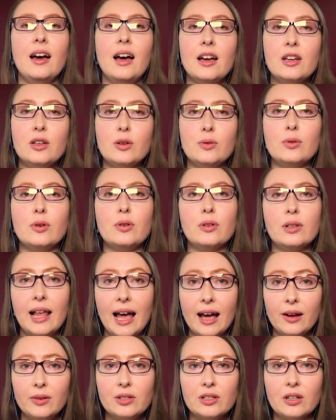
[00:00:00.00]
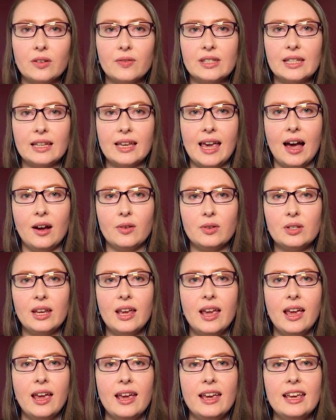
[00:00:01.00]
a Google Cloud Service account,
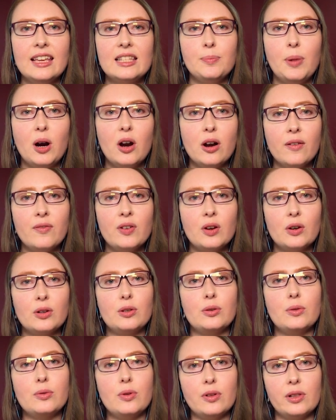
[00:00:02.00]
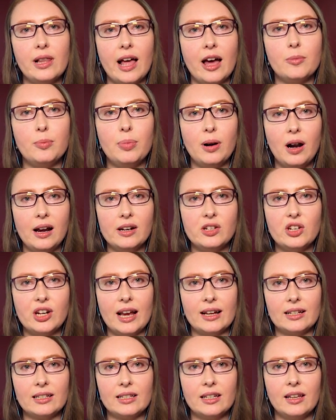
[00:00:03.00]
is part of your Google Cloud
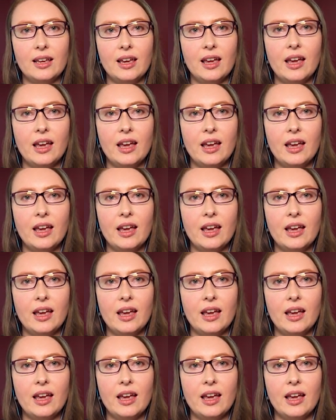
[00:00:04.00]
project.